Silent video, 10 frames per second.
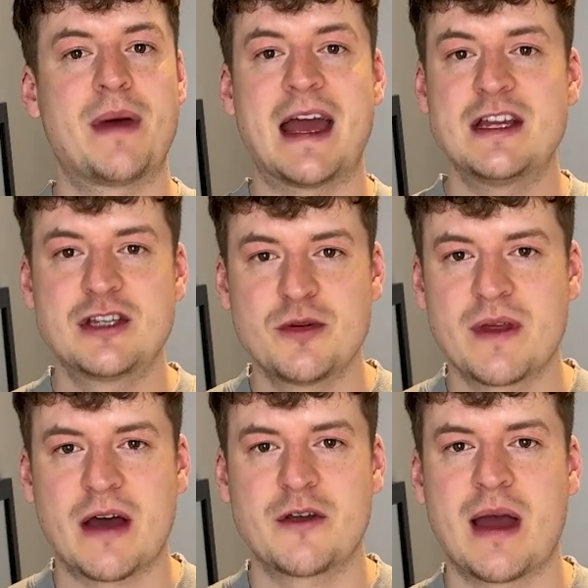pays you
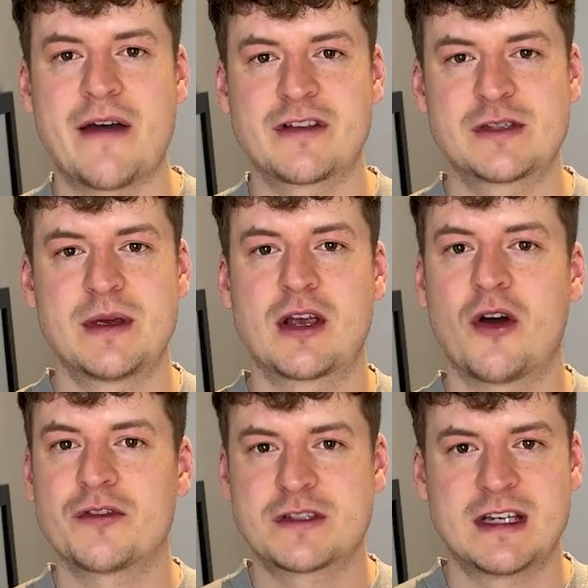without you having to be
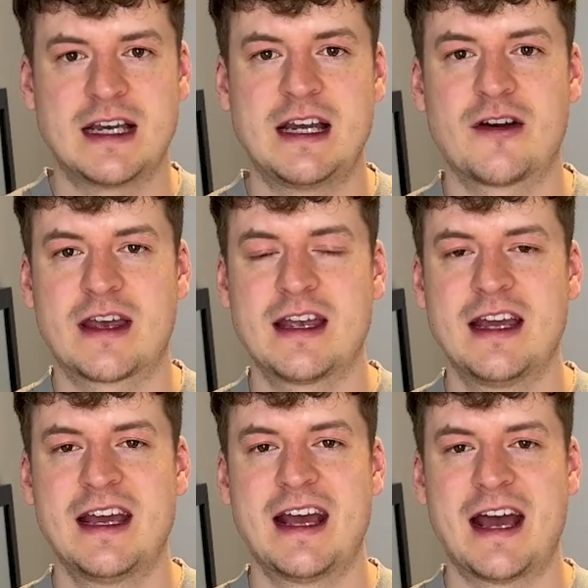constantly looking
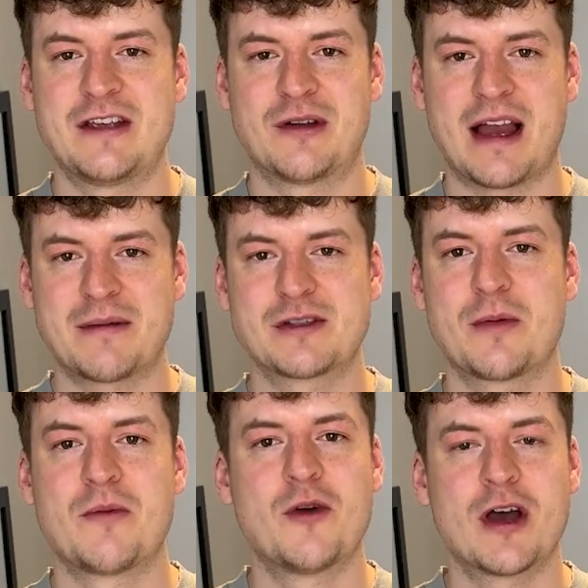at your laptop
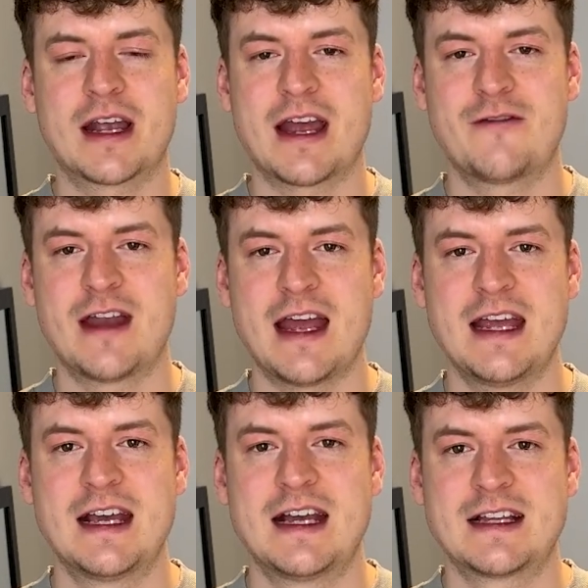and working every day,
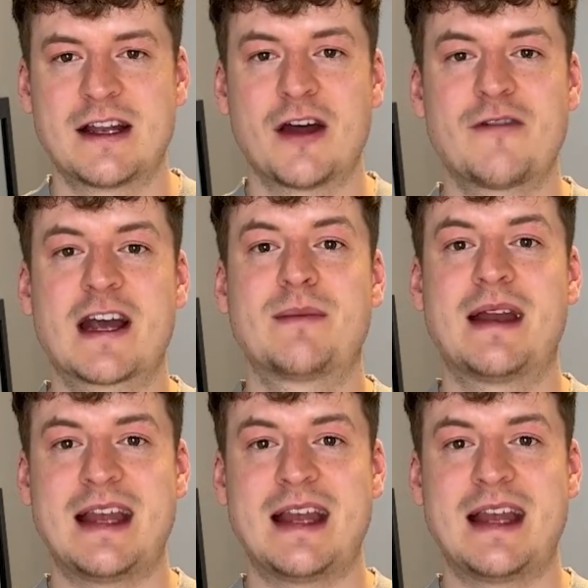then I'd recommend